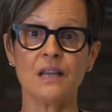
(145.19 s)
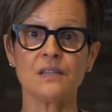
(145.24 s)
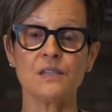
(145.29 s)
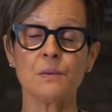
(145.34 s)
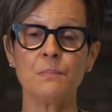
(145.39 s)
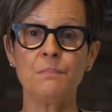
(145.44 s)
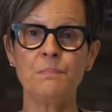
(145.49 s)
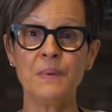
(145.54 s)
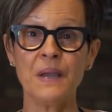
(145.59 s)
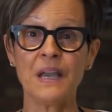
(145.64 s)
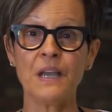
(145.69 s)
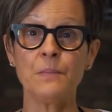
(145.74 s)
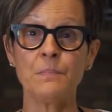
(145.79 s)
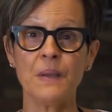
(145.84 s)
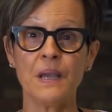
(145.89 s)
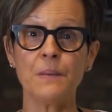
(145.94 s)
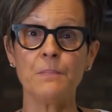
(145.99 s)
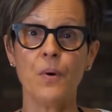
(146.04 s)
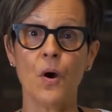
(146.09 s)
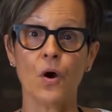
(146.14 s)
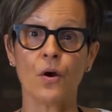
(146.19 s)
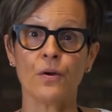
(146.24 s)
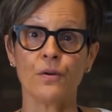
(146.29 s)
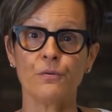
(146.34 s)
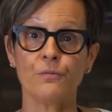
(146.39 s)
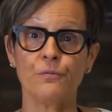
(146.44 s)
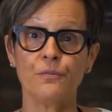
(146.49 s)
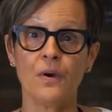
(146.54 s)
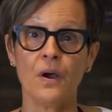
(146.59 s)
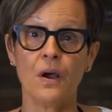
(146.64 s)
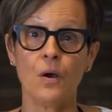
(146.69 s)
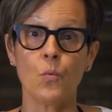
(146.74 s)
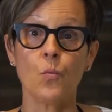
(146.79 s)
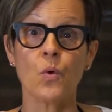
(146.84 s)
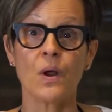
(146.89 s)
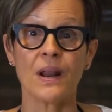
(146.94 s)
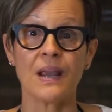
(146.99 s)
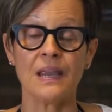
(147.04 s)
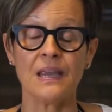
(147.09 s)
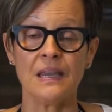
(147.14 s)
It's a big, big part of
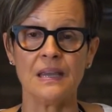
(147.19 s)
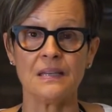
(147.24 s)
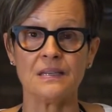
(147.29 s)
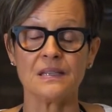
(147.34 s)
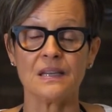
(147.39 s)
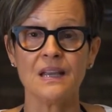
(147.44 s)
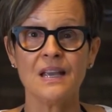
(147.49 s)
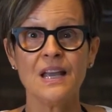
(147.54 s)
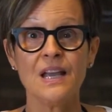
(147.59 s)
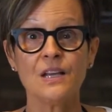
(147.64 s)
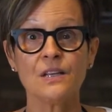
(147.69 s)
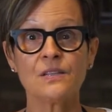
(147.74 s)
what I eat.